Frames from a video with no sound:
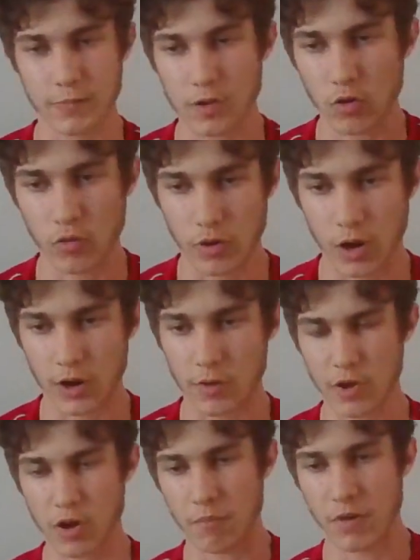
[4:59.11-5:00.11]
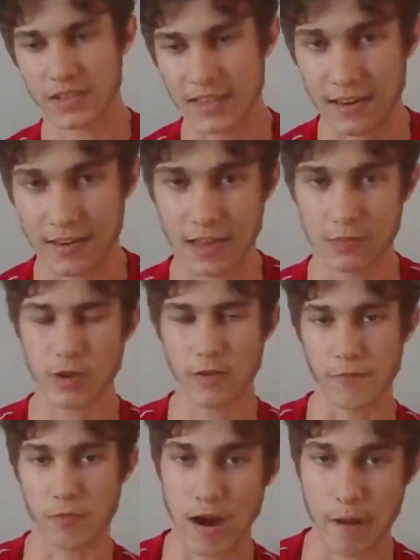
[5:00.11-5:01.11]
We got Onana, we got Martinez, we
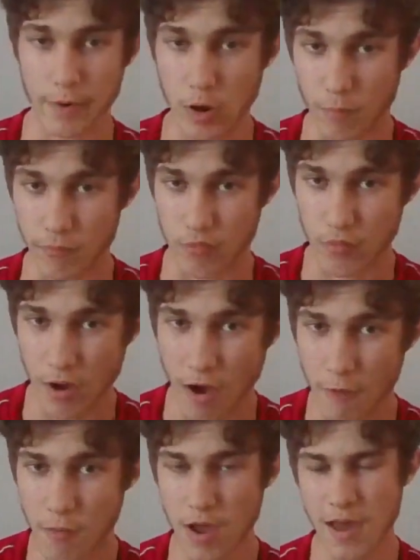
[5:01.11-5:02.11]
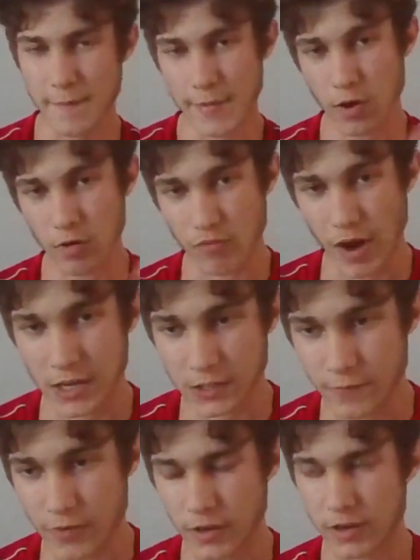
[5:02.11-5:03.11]
got Varane, we got Bruno, we got
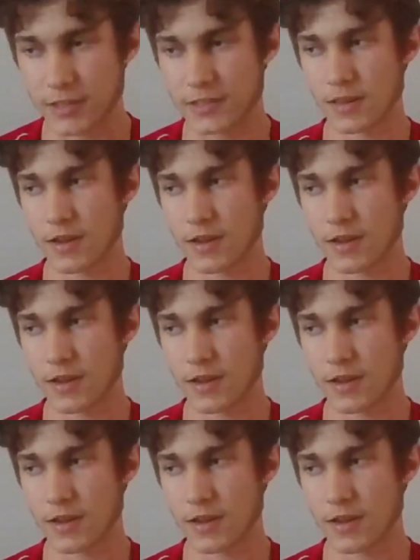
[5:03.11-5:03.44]
Rashford,